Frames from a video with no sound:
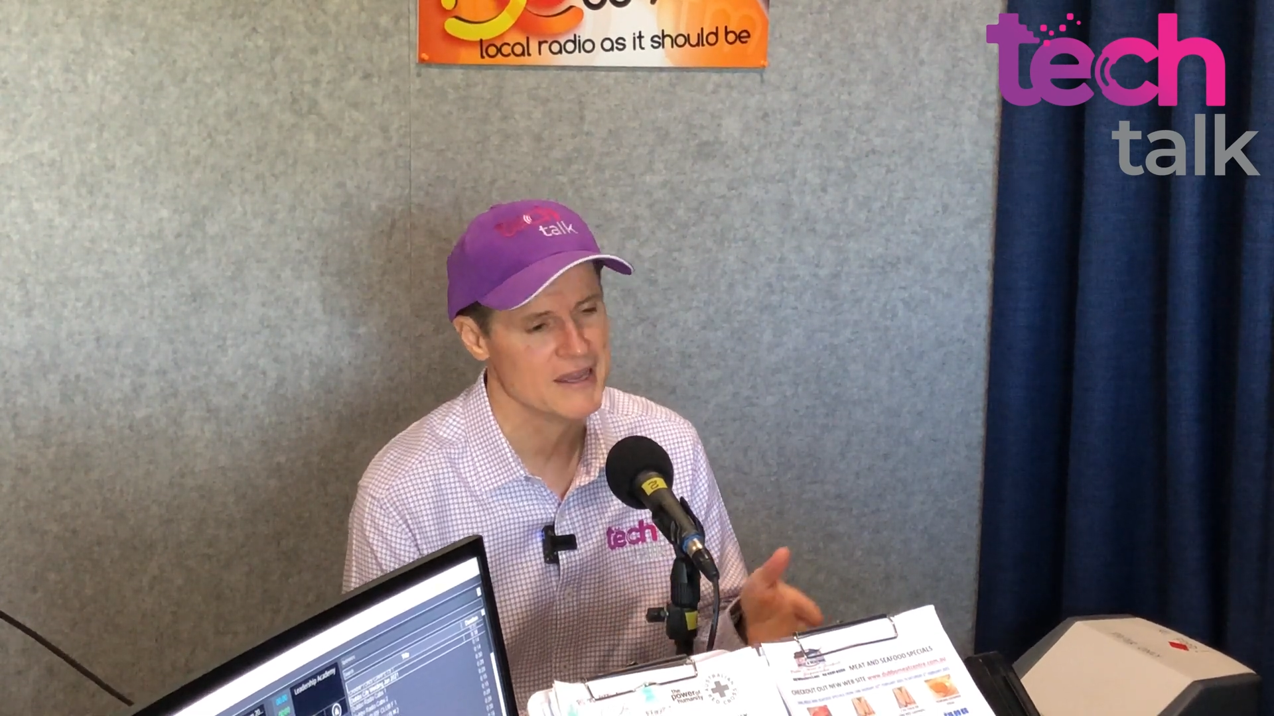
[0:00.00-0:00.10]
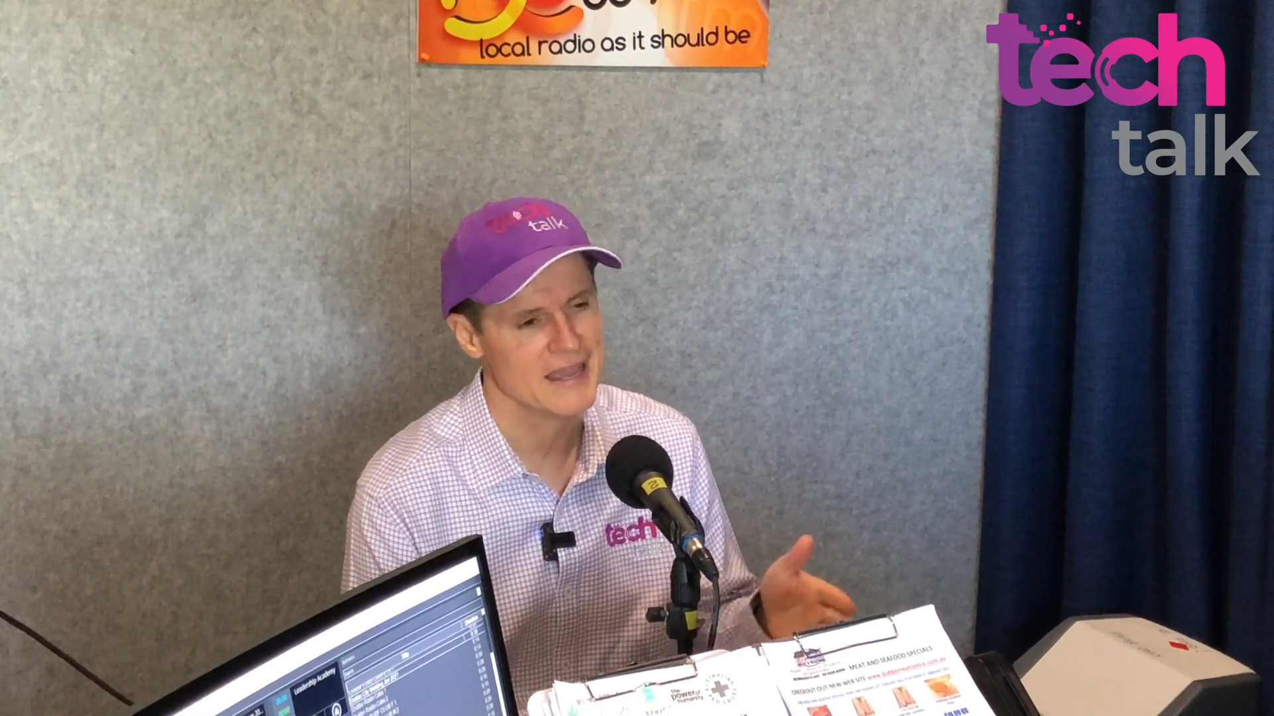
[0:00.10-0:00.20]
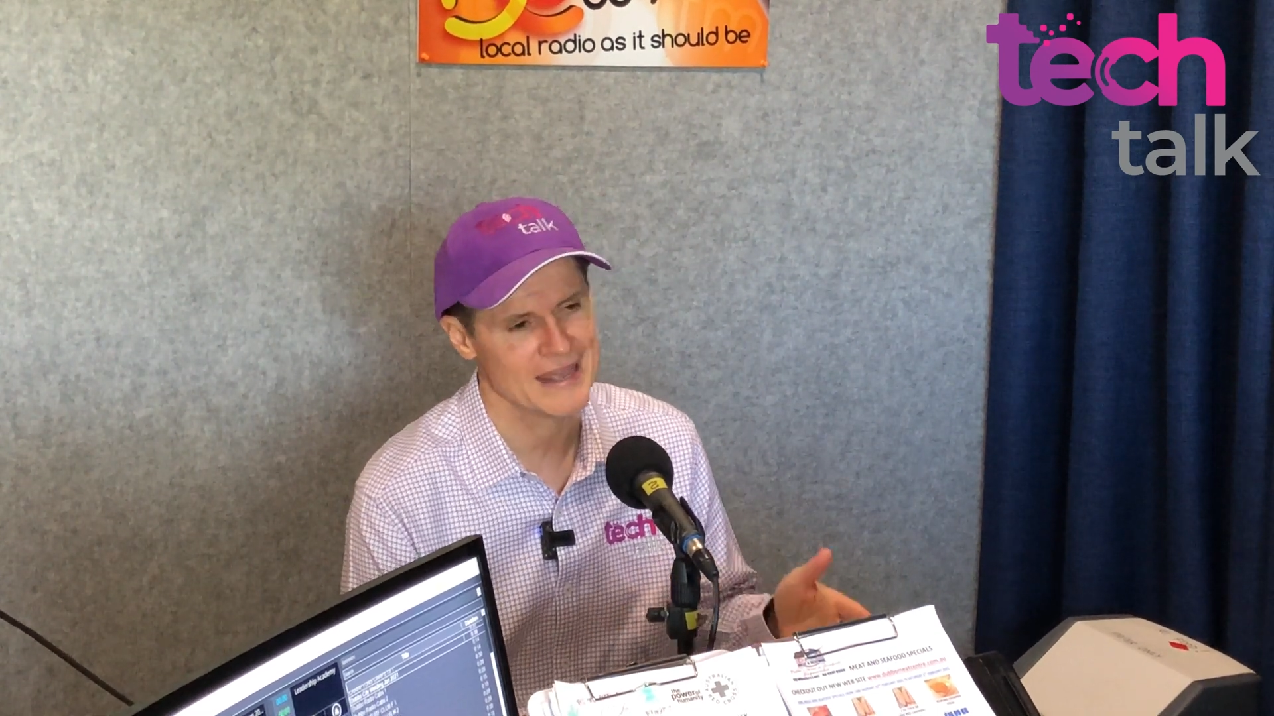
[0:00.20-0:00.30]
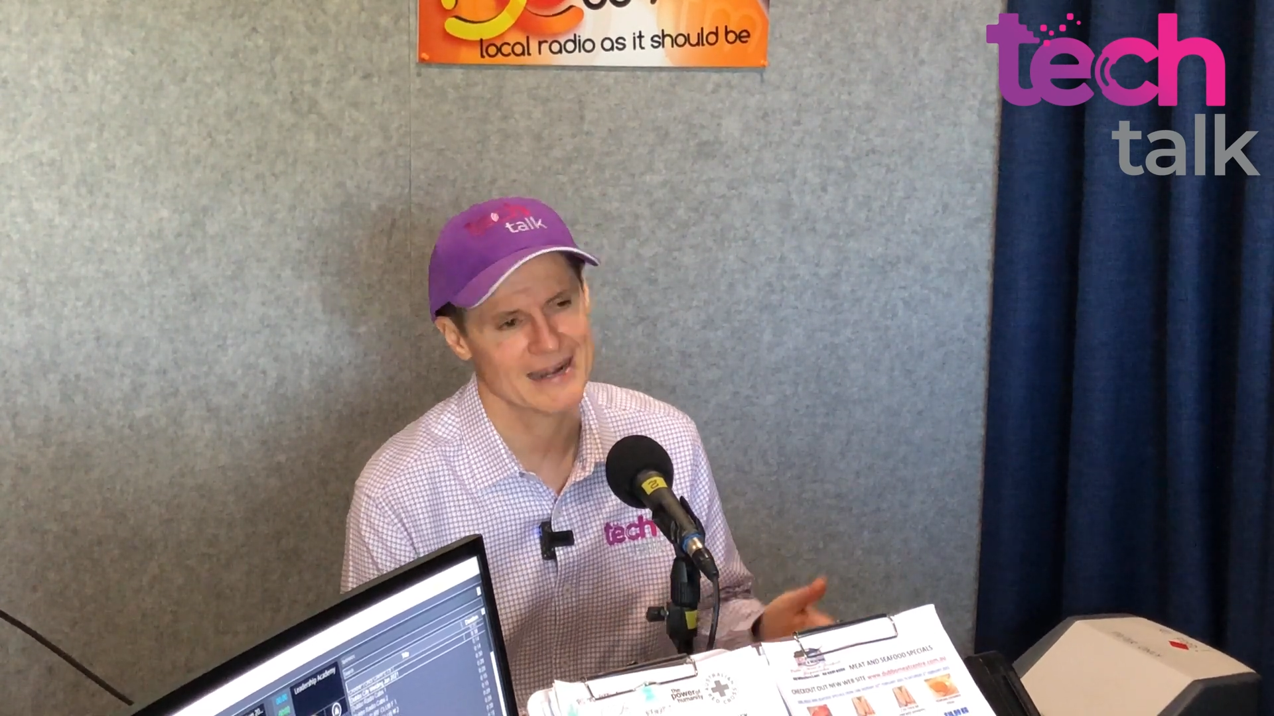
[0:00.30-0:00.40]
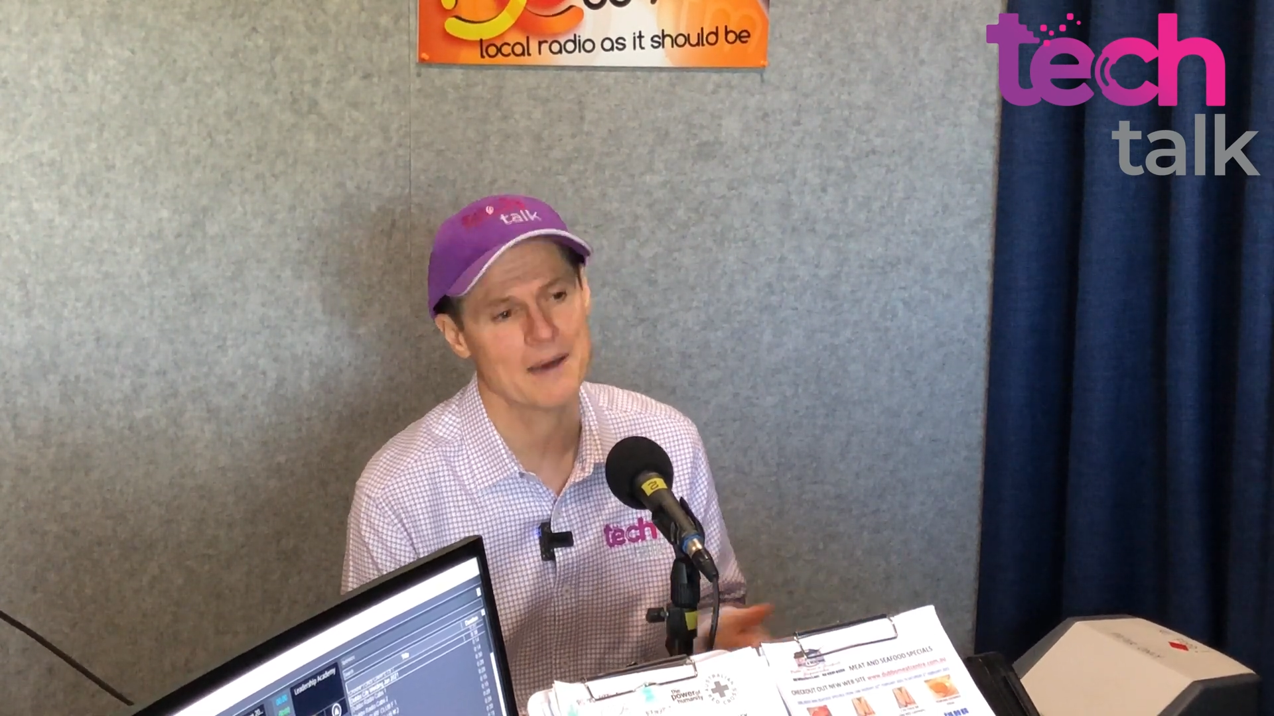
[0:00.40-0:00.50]

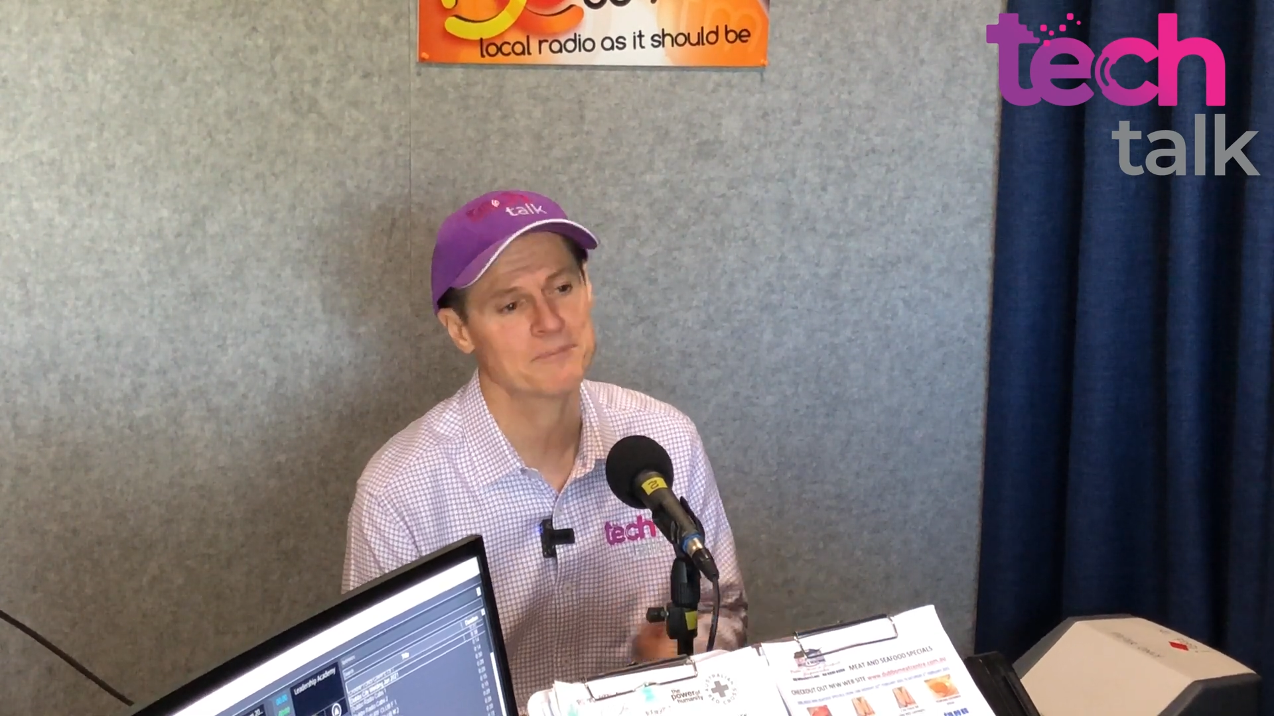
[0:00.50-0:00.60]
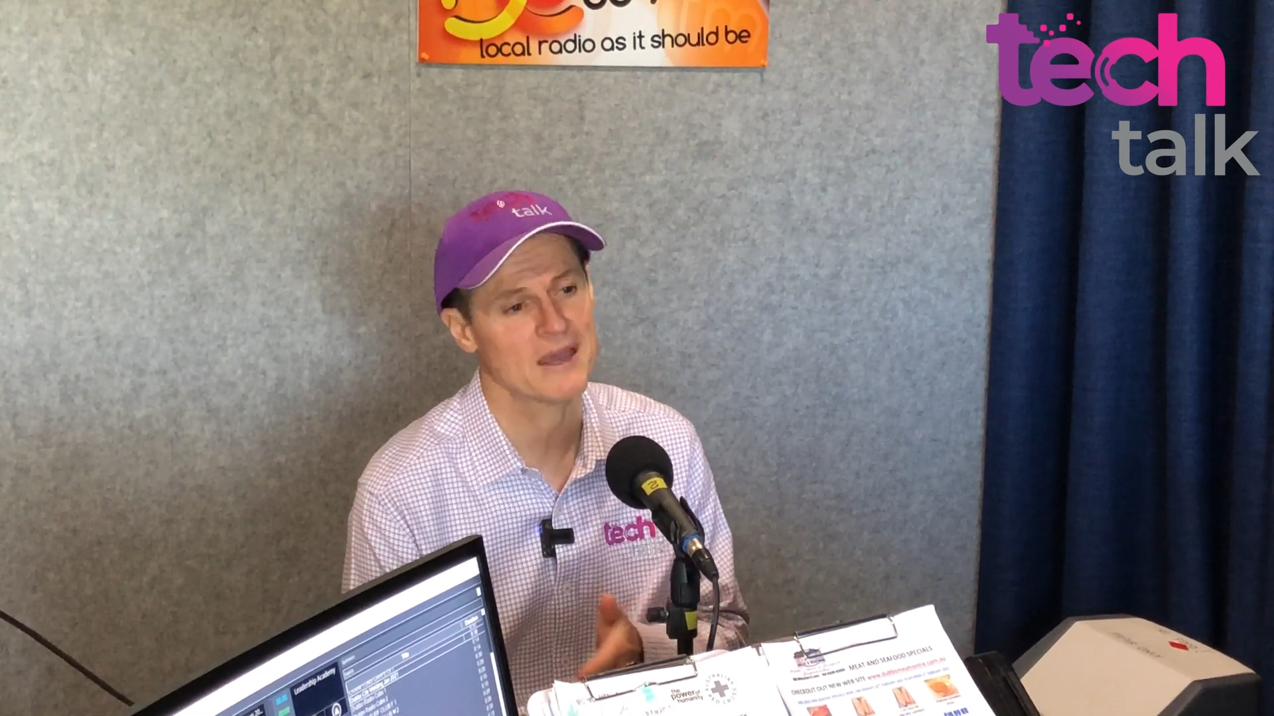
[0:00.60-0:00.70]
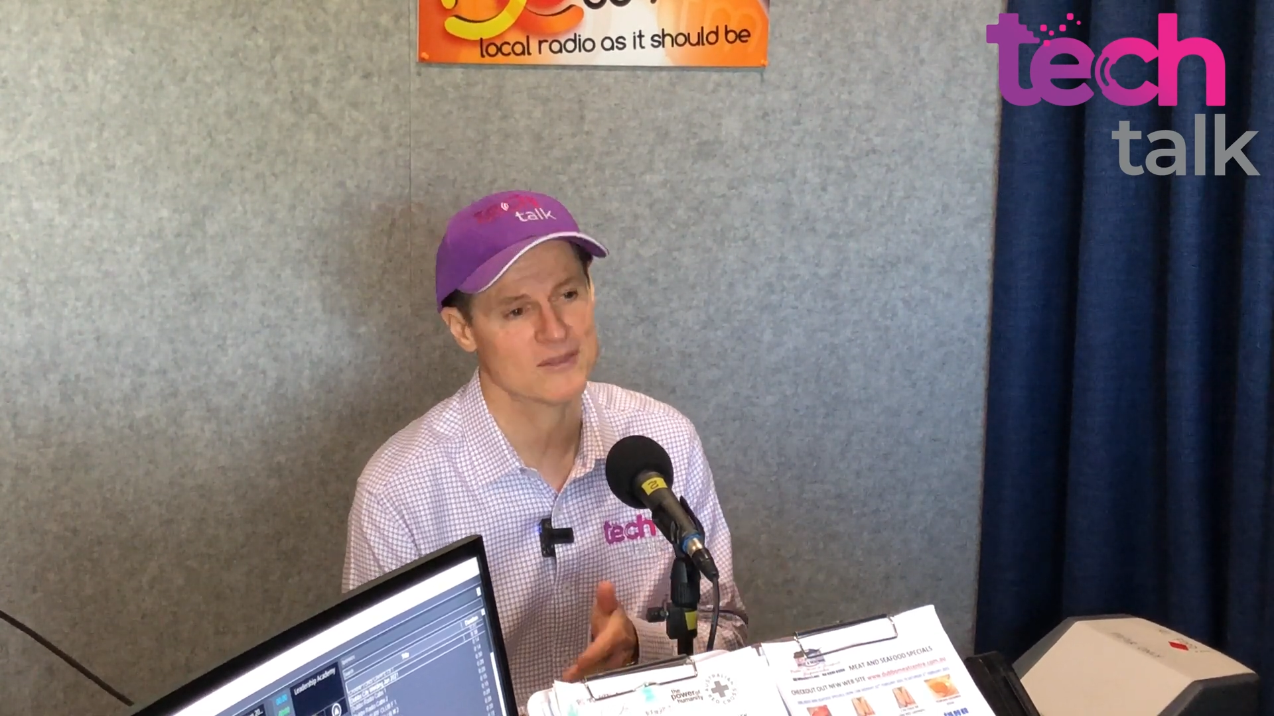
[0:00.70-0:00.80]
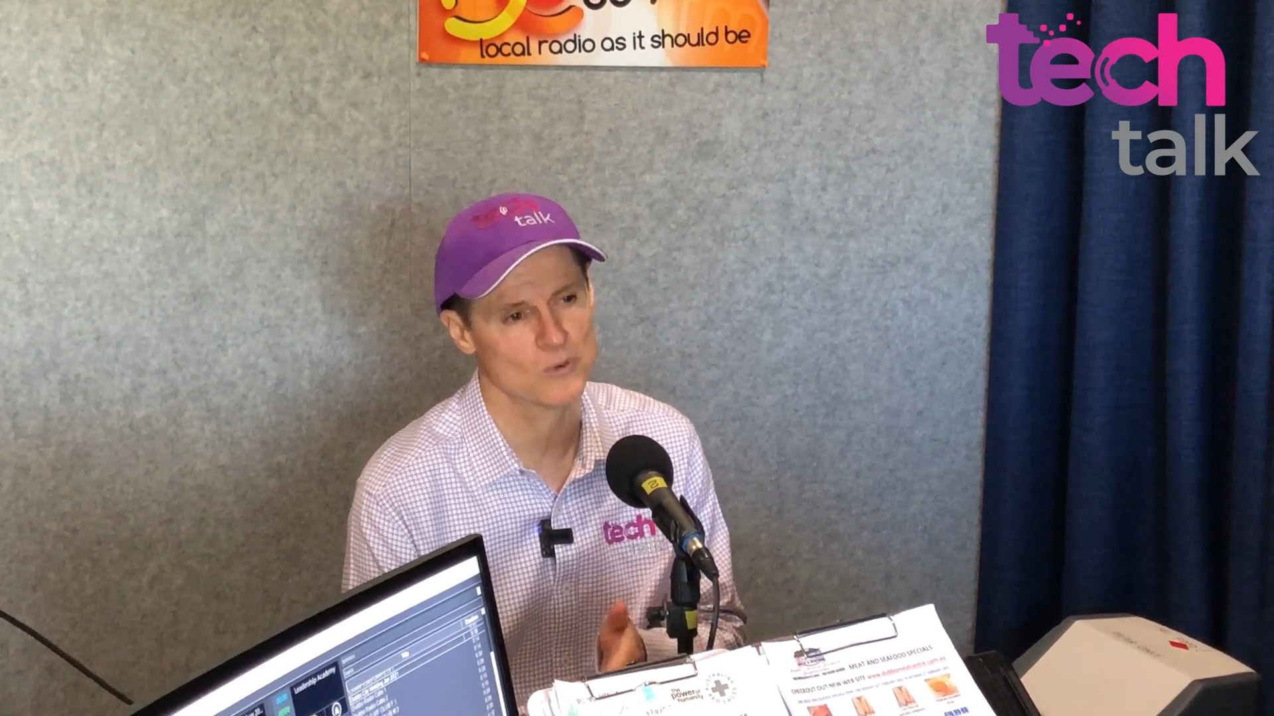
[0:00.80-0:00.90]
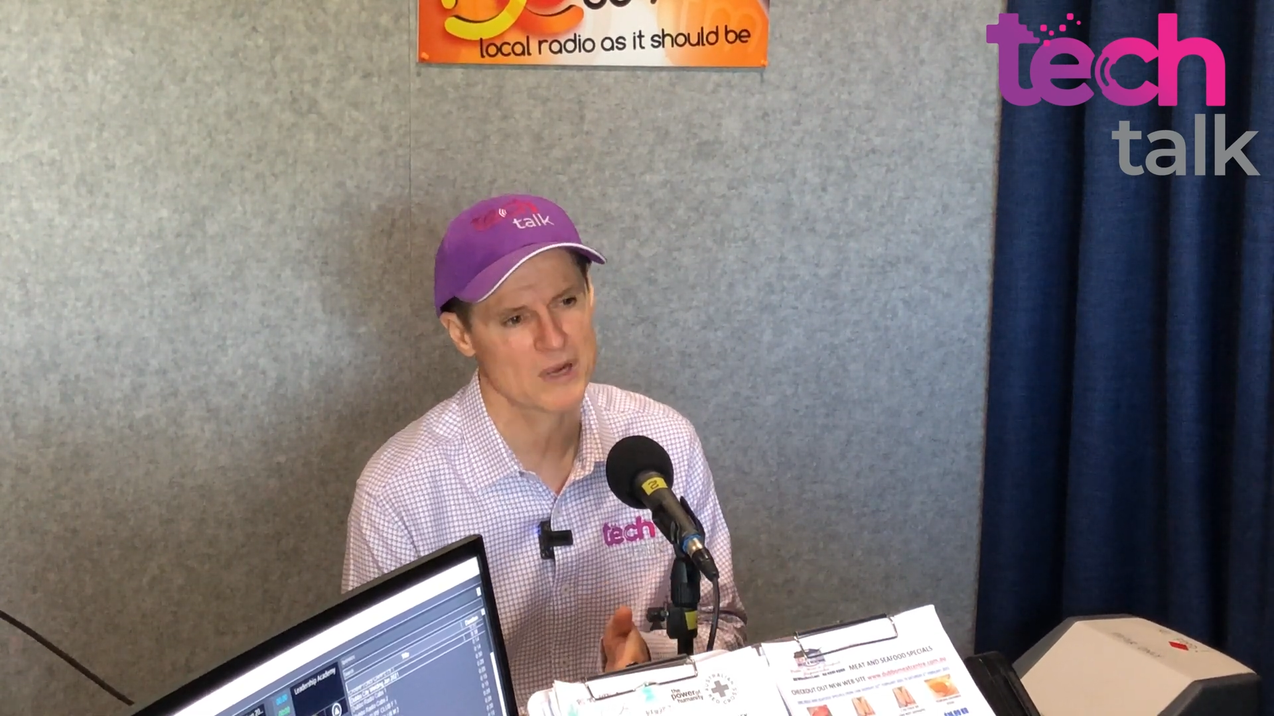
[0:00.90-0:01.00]
in an
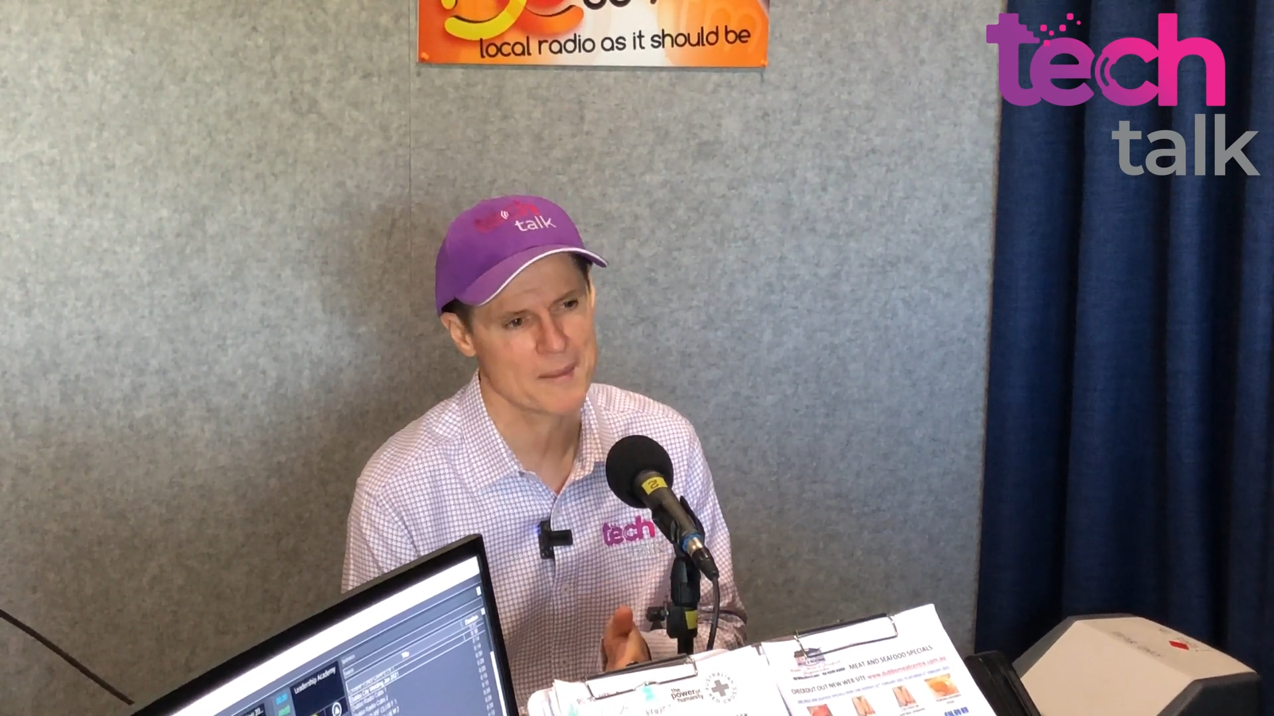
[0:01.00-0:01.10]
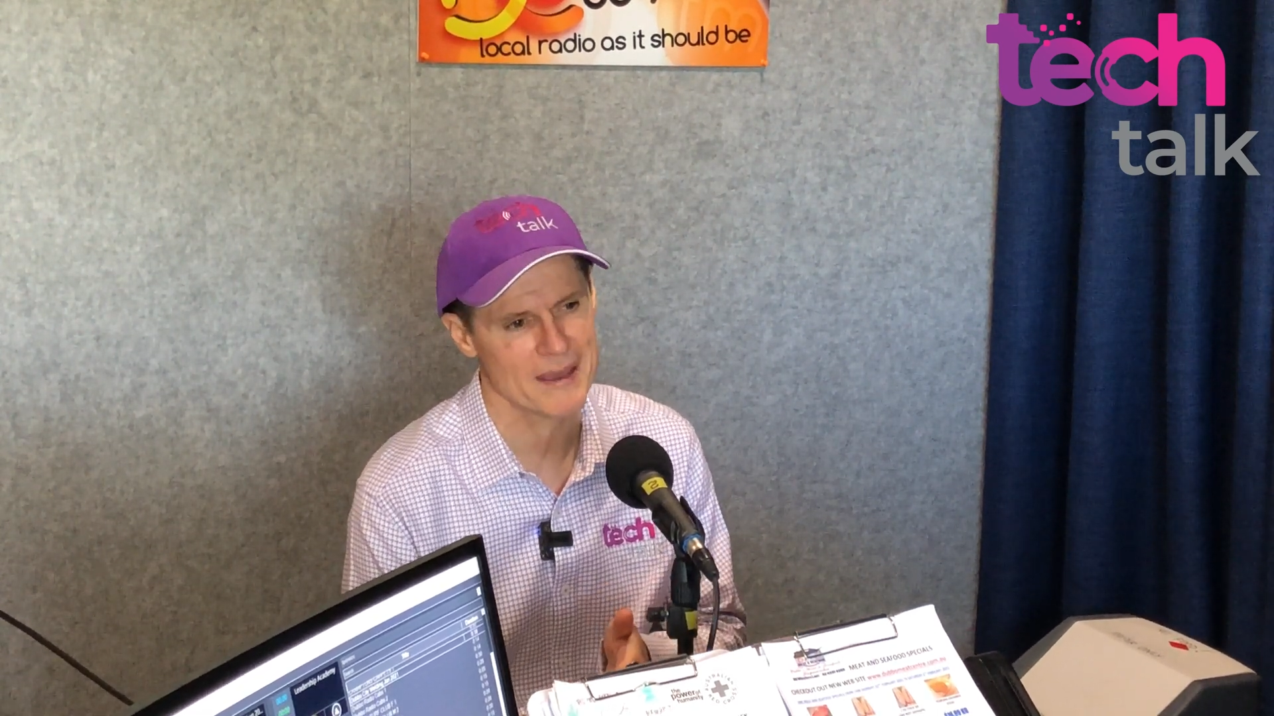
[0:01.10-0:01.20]
update that will come